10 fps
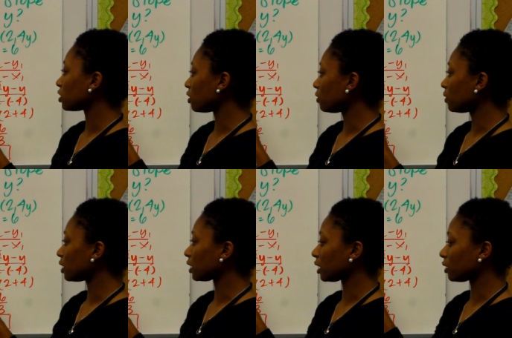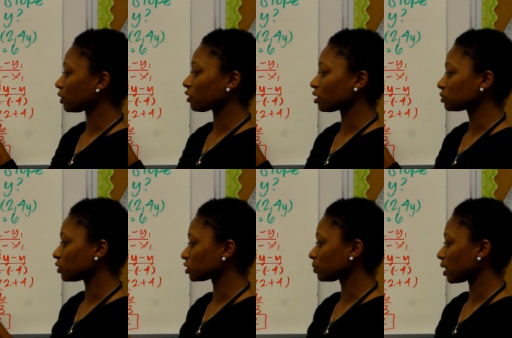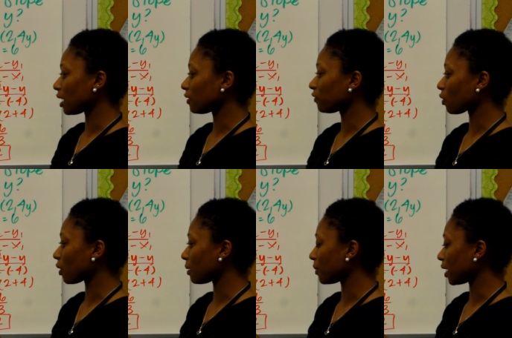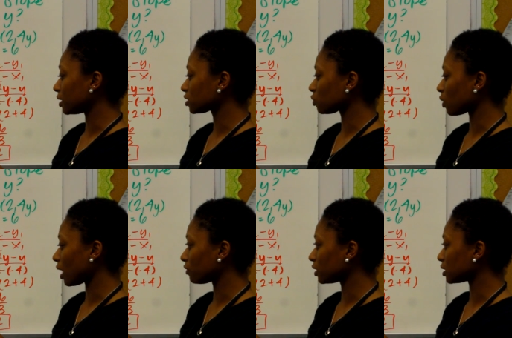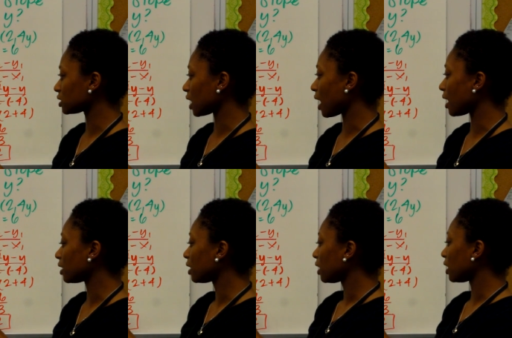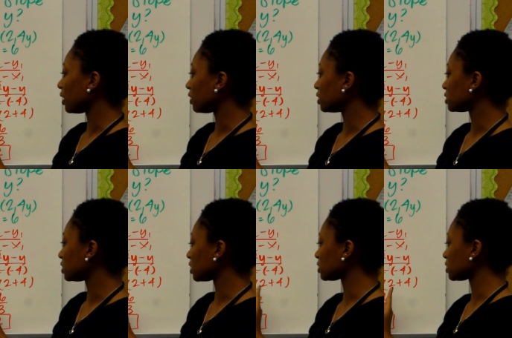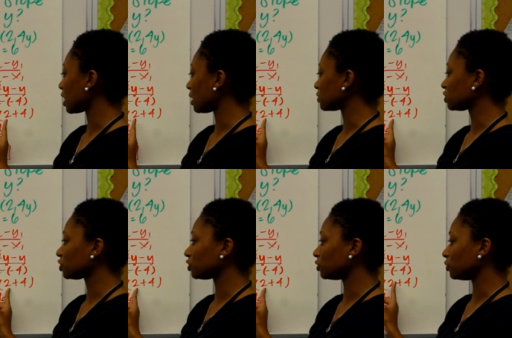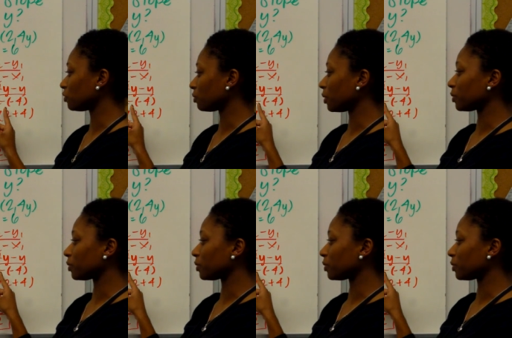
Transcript: So again, we cross multiply 4y minus y on this side and then 6 times 2.